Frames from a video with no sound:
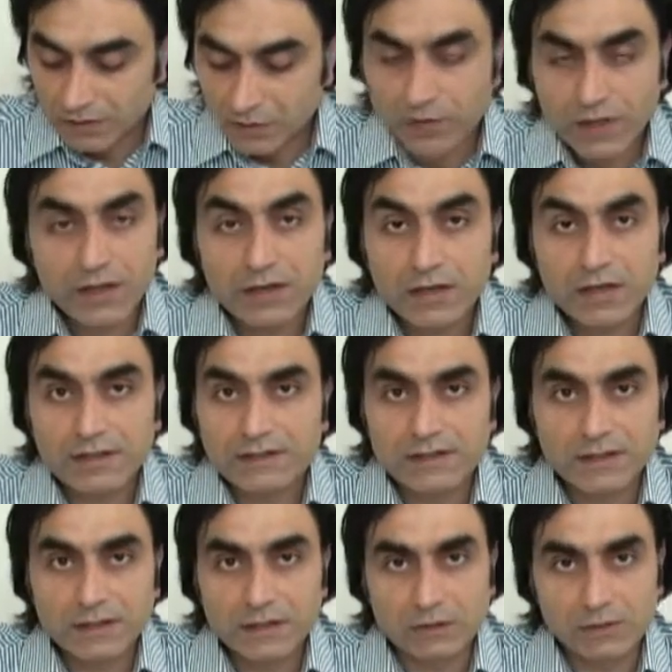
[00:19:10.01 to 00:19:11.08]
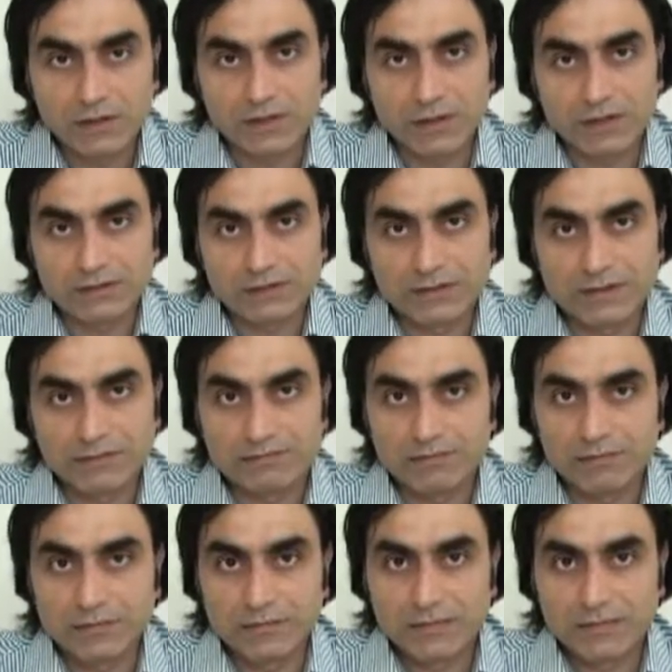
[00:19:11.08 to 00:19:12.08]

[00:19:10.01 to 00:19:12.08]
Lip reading: You cannot live without them.